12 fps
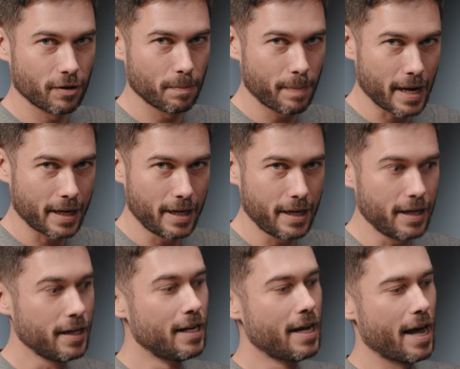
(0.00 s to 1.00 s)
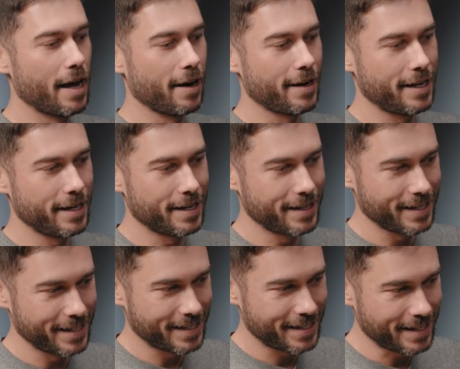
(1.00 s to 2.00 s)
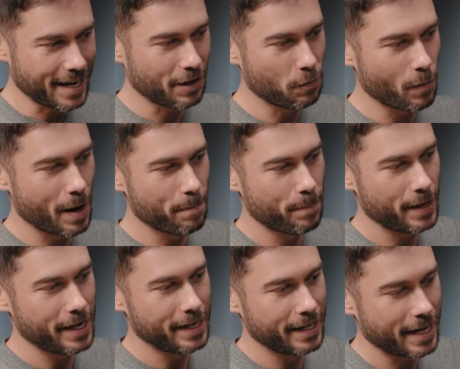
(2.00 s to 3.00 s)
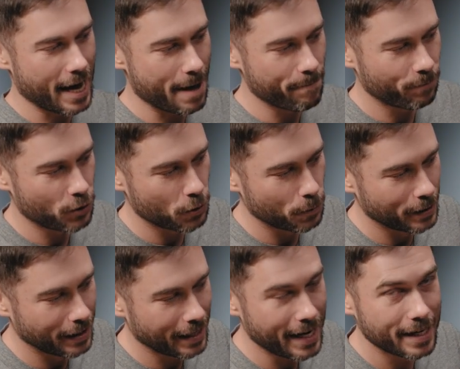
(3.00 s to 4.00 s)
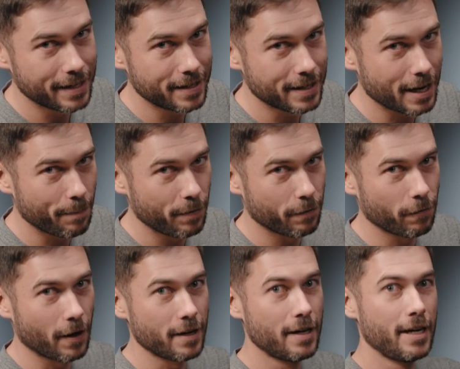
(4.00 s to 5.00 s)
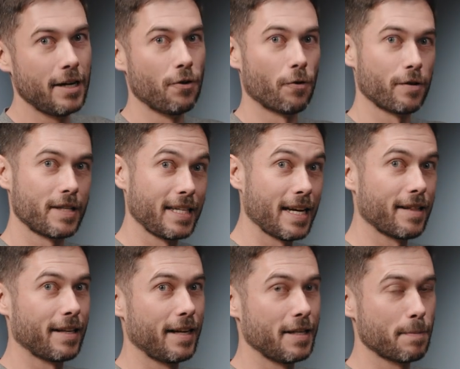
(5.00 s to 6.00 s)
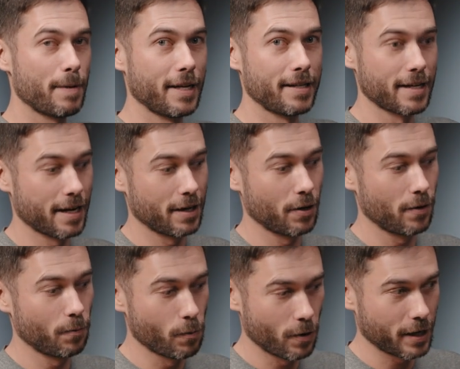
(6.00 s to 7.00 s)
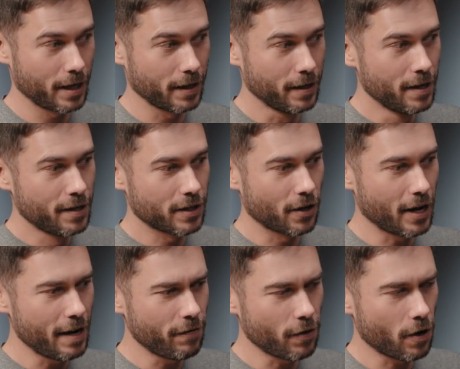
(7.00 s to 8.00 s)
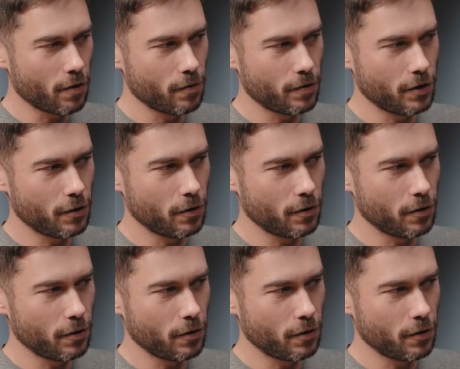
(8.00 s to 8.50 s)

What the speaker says: at the back here, and I need the second one being cam to lens up the front in order to get the lens metadata working. So even though